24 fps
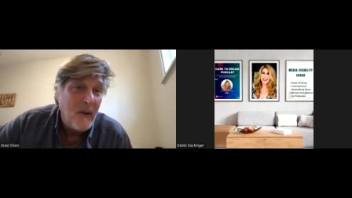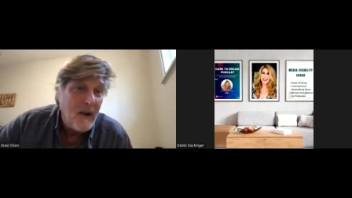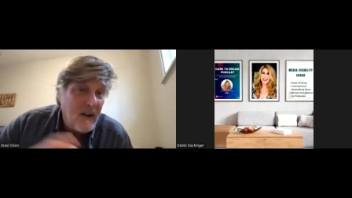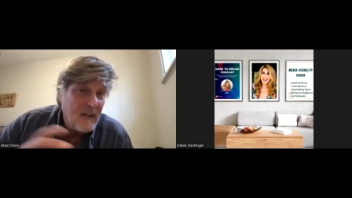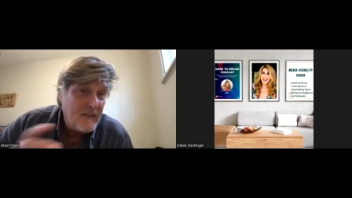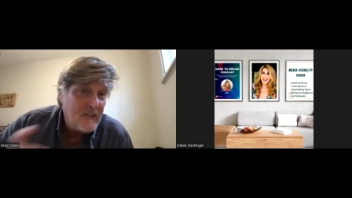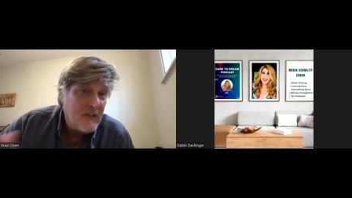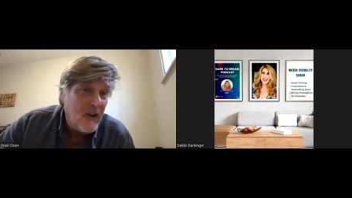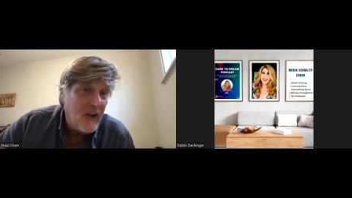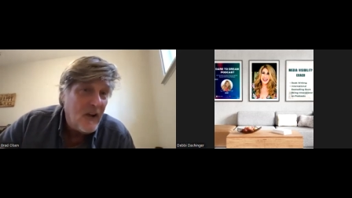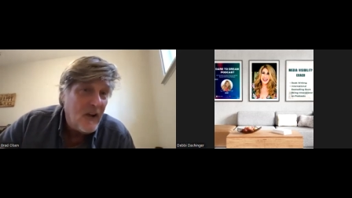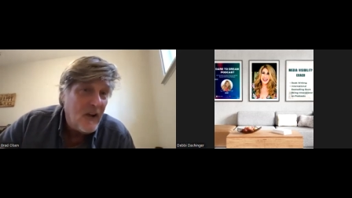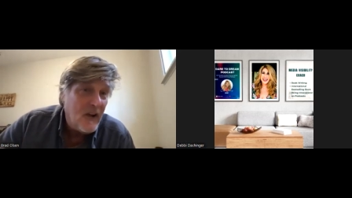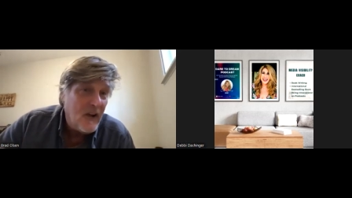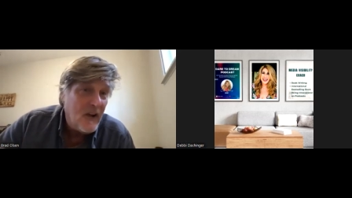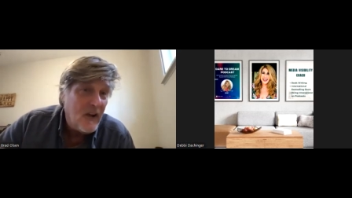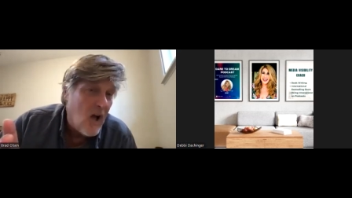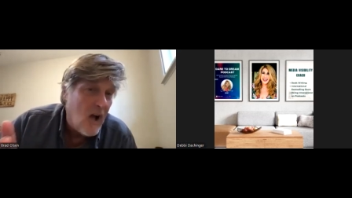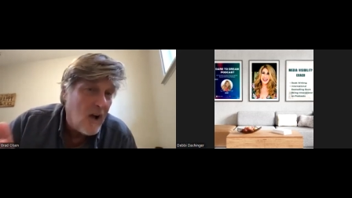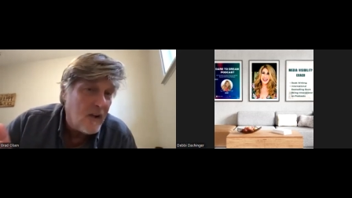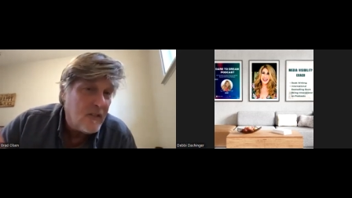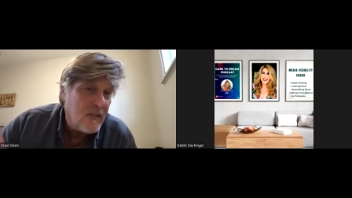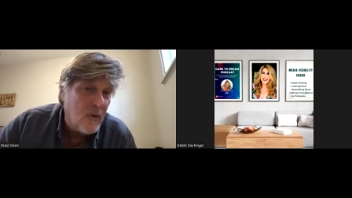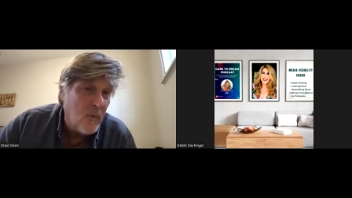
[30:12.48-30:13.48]
but i tell you
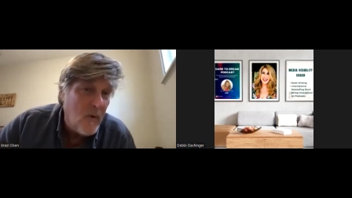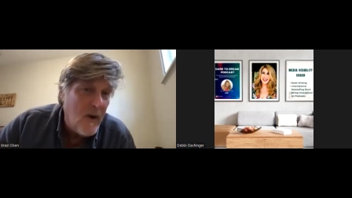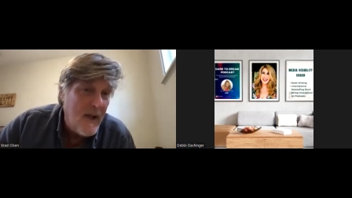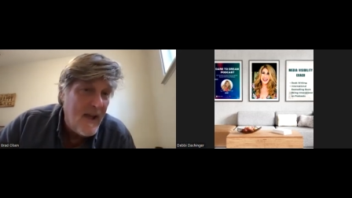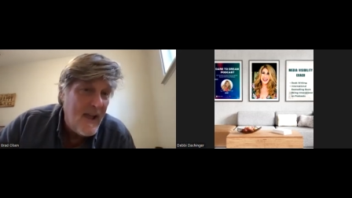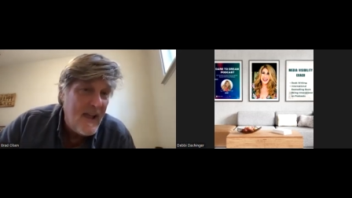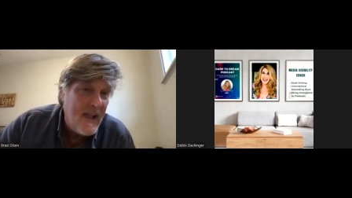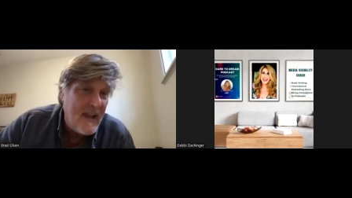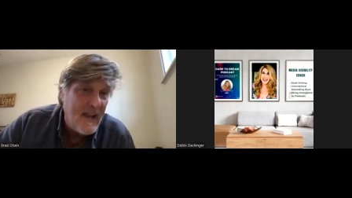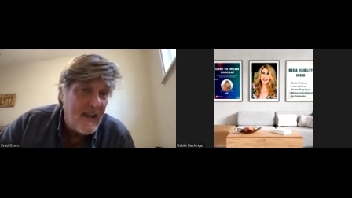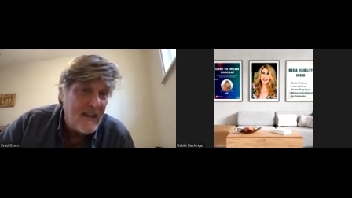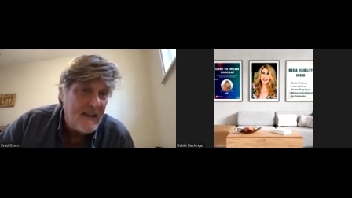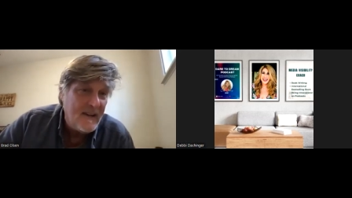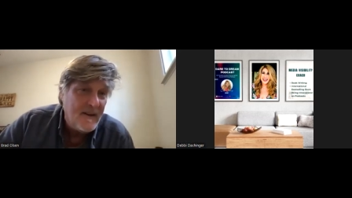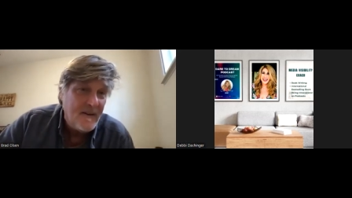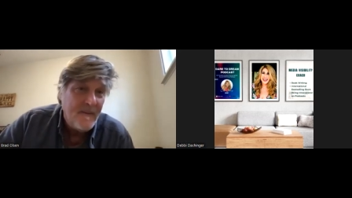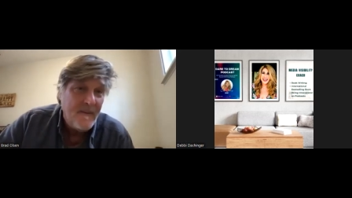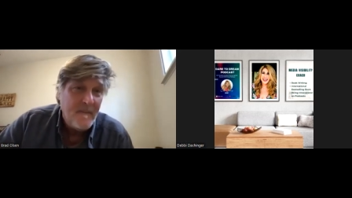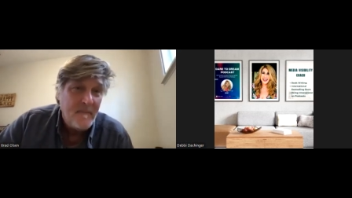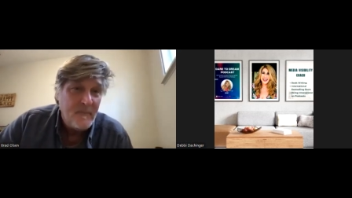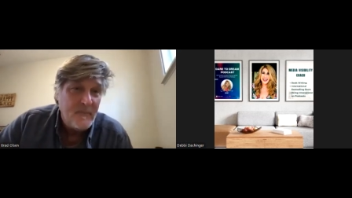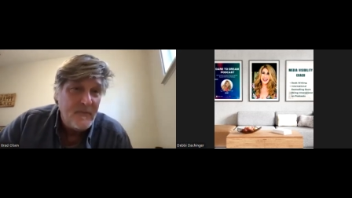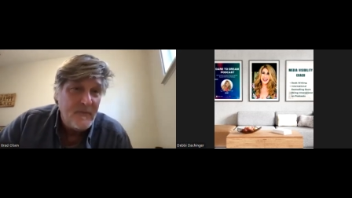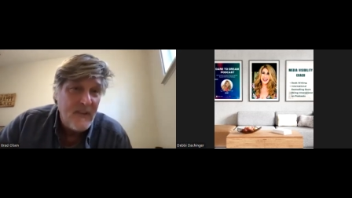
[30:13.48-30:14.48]
along the way
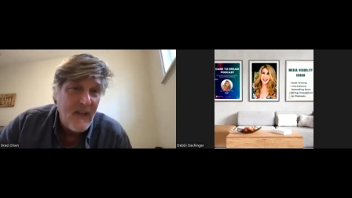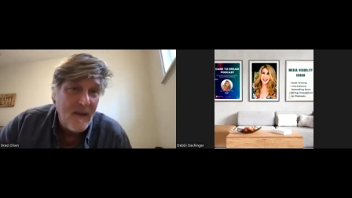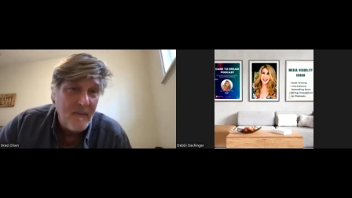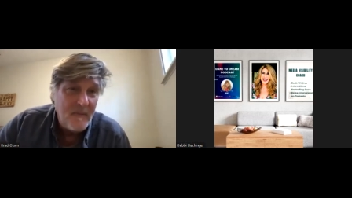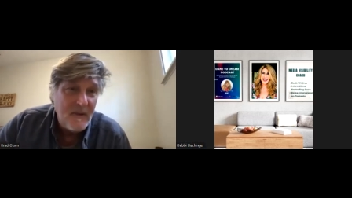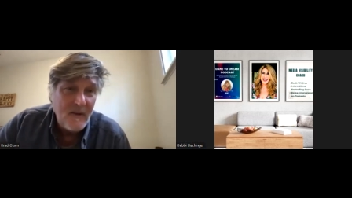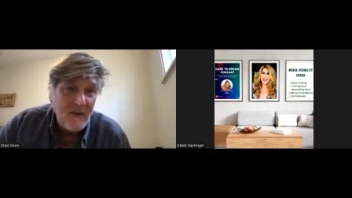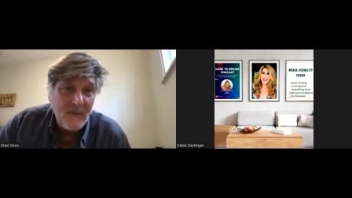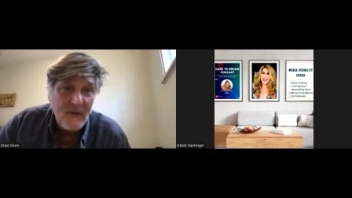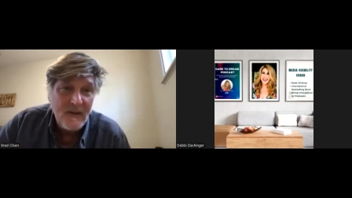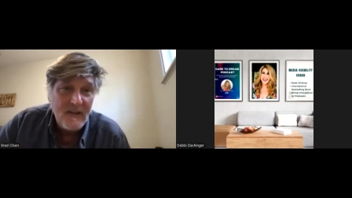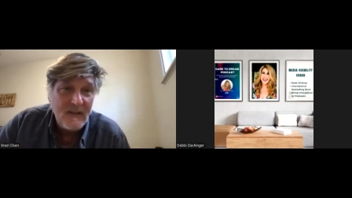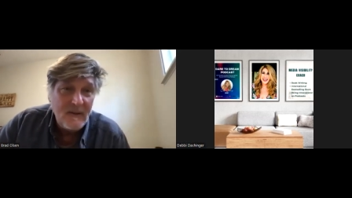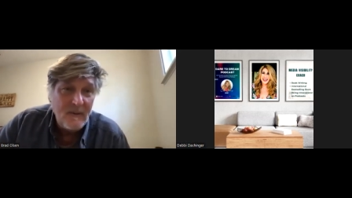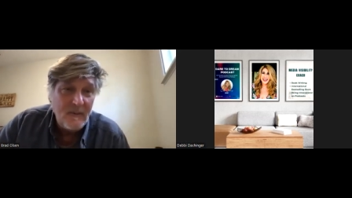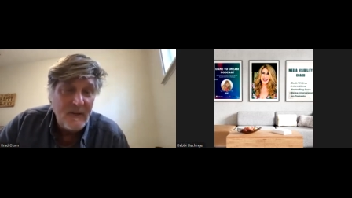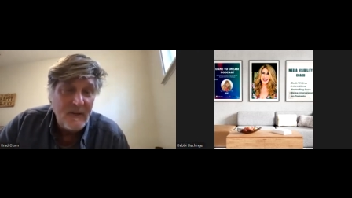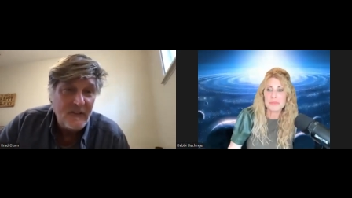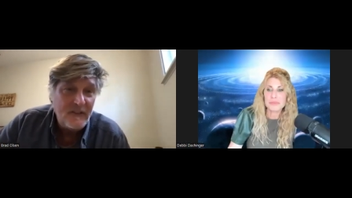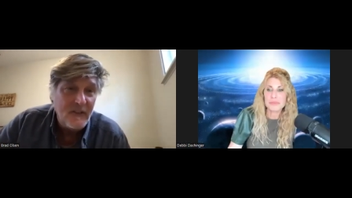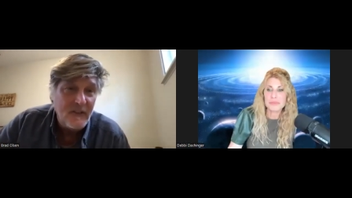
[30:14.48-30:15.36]
debbie we we